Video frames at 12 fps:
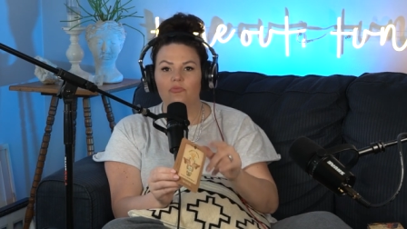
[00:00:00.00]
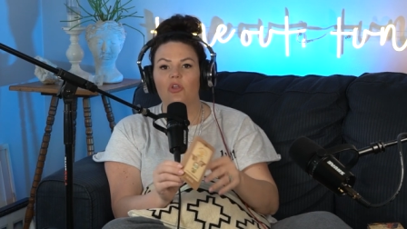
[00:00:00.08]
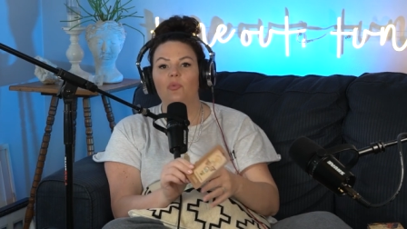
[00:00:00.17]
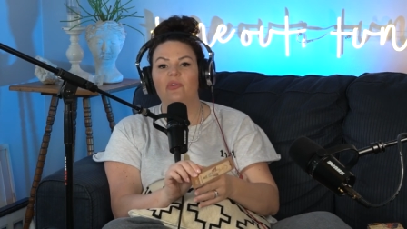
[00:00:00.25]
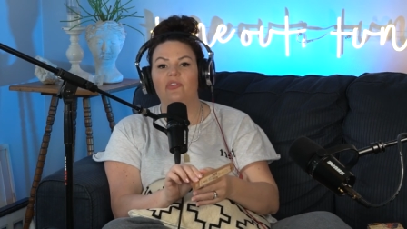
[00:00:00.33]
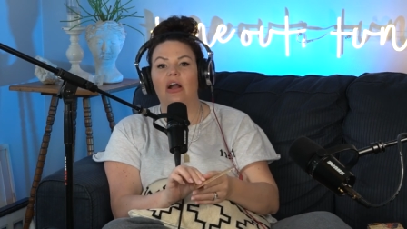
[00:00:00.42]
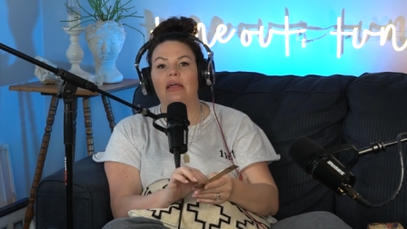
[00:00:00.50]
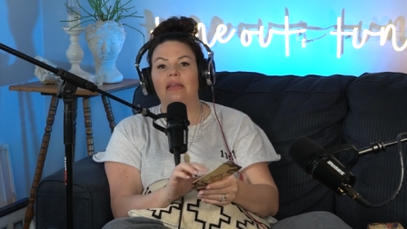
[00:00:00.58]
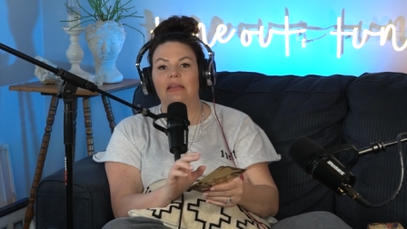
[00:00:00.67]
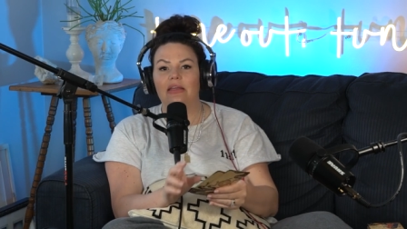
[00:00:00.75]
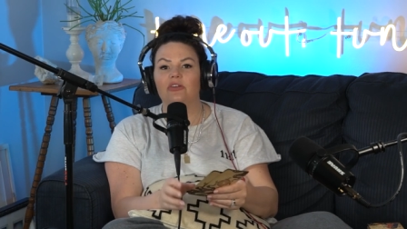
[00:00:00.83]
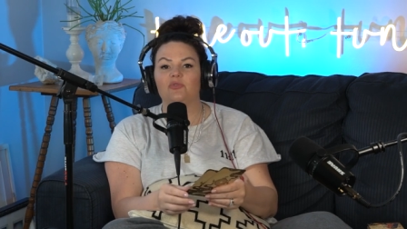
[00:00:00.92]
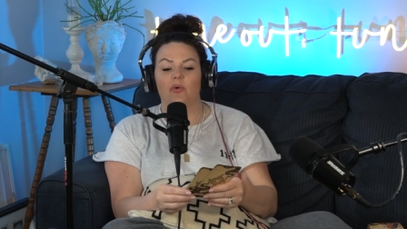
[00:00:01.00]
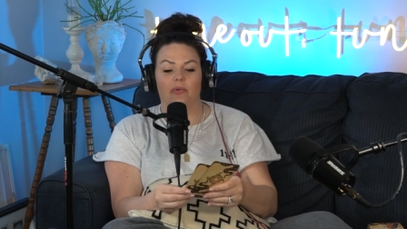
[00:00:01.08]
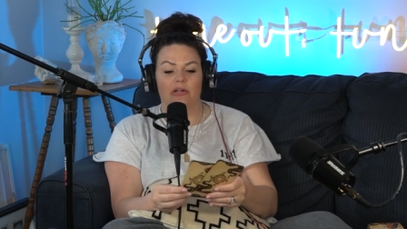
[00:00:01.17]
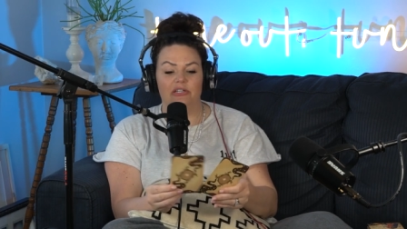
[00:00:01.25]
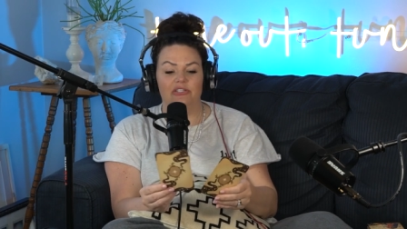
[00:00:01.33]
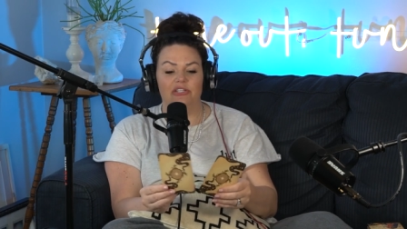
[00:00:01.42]
we've got it. Here's what we're
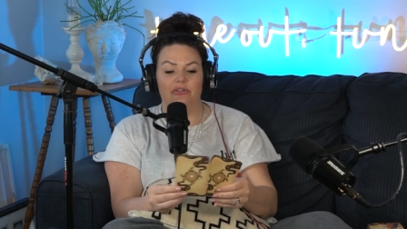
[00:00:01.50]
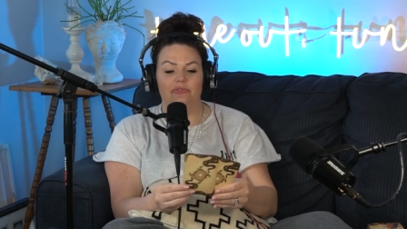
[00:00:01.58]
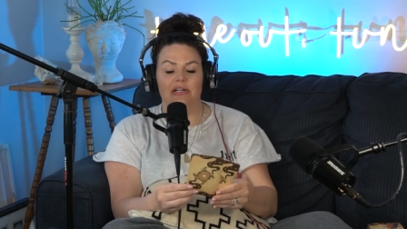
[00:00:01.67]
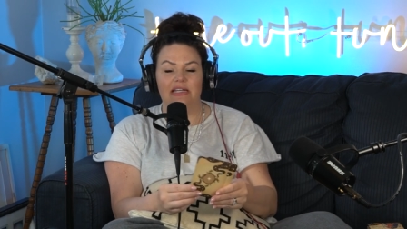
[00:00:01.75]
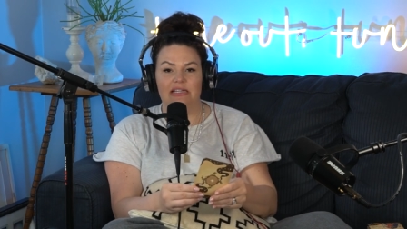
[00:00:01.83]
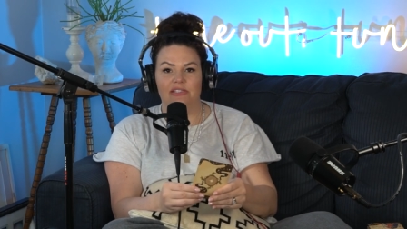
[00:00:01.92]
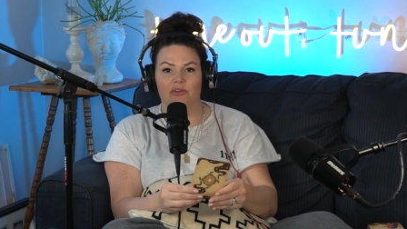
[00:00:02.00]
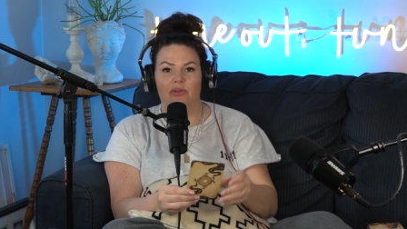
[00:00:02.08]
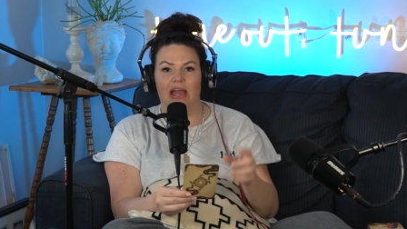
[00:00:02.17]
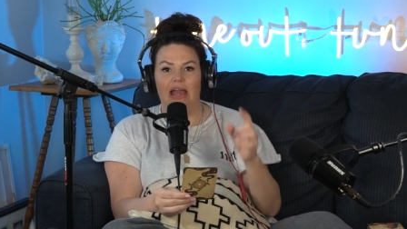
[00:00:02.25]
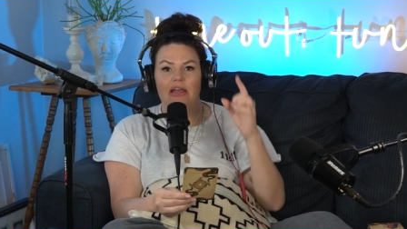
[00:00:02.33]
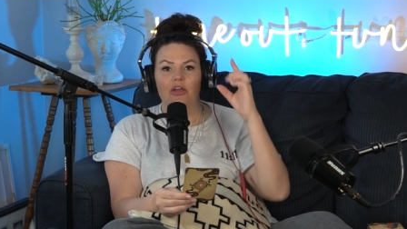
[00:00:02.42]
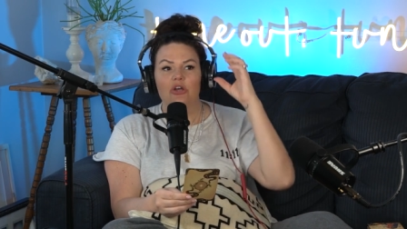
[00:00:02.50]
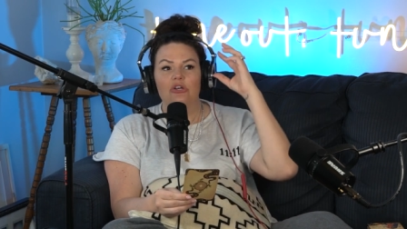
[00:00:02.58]
going to do. And it's okay.